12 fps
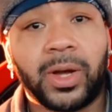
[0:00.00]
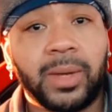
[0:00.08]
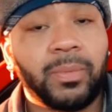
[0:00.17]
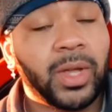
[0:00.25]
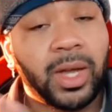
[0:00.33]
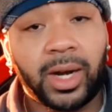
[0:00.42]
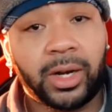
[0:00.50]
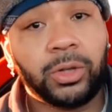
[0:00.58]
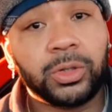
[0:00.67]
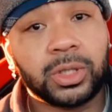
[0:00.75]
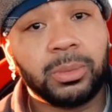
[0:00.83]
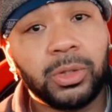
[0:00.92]
And I know
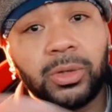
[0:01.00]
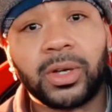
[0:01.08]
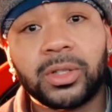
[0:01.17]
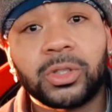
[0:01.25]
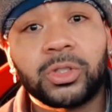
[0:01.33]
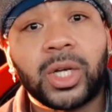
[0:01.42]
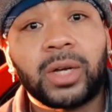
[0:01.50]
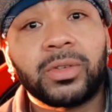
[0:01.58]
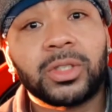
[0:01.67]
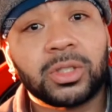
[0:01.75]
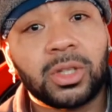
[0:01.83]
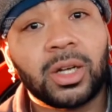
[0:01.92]
some of you are out there driving a
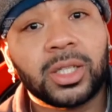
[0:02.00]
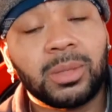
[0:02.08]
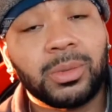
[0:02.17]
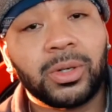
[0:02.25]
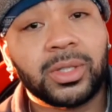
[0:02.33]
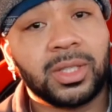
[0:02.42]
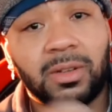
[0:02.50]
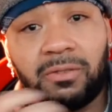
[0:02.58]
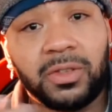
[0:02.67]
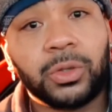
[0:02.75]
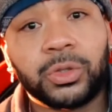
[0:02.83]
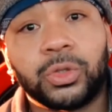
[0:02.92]
stock WRX and it
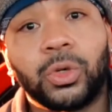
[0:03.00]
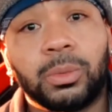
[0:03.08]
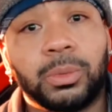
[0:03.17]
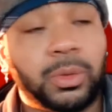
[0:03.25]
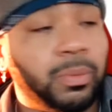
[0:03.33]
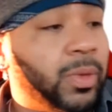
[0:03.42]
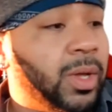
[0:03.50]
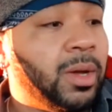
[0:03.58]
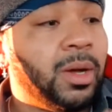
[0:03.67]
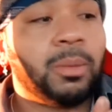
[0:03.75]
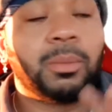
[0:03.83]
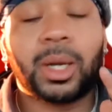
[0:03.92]
feels normal,
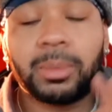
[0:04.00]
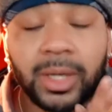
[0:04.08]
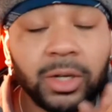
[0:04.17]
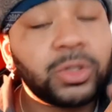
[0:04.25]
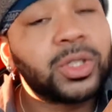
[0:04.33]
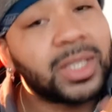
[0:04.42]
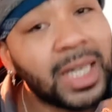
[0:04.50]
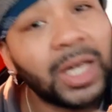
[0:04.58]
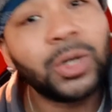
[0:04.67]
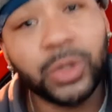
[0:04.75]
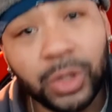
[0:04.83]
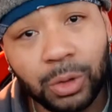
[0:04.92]
but I'm here to tell
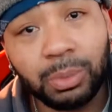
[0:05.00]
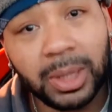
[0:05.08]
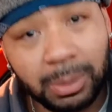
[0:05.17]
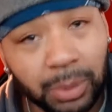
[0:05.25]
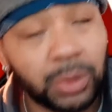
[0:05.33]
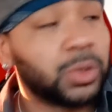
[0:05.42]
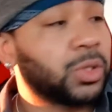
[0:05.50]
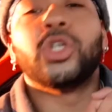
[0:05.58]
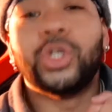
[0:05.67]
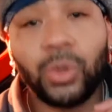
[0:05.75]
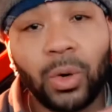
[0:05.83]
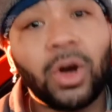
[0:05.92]
you, peoples,
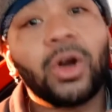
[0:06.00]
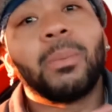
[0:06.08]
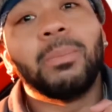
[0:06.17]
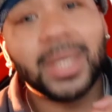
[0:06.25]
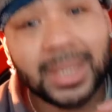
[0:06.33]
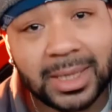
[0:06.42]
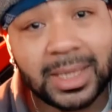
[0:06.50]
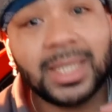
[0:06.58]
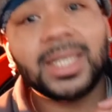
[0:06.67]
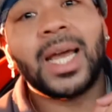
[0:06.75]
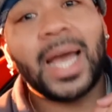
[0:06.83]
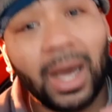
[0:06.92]
you are
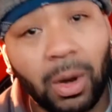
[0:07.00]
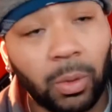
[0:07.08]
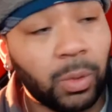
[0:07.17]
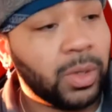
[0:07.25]
missing out.